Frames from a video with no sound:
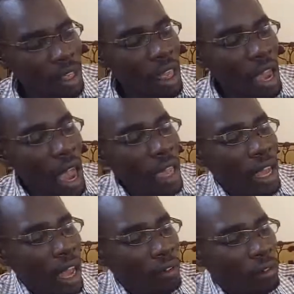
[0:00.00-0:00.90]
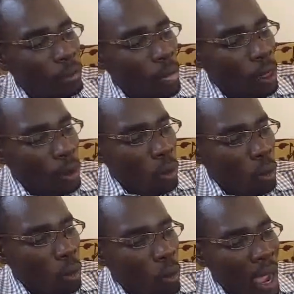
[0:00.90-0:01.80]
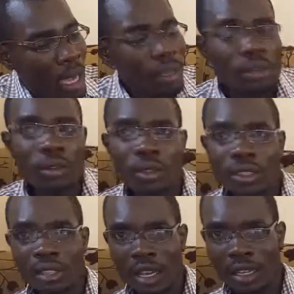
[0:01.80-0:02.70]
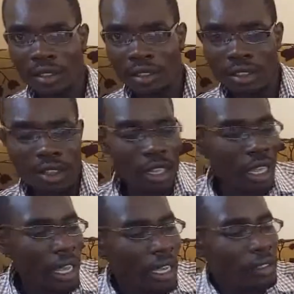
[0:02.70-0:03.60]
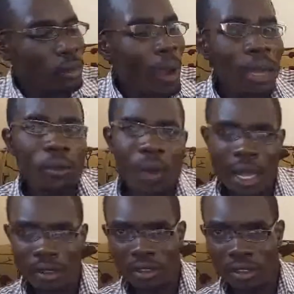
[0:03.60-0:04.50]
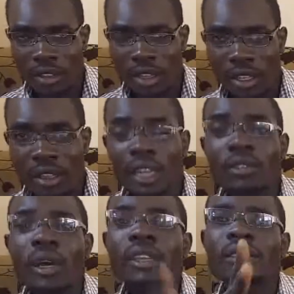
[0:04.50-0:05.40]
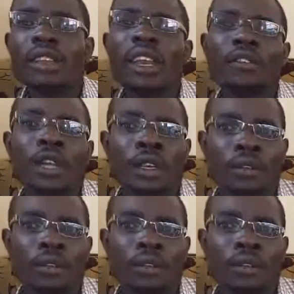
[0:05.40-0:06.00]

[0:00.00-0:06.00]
I have 1 tens and 1 ones. That one is 11.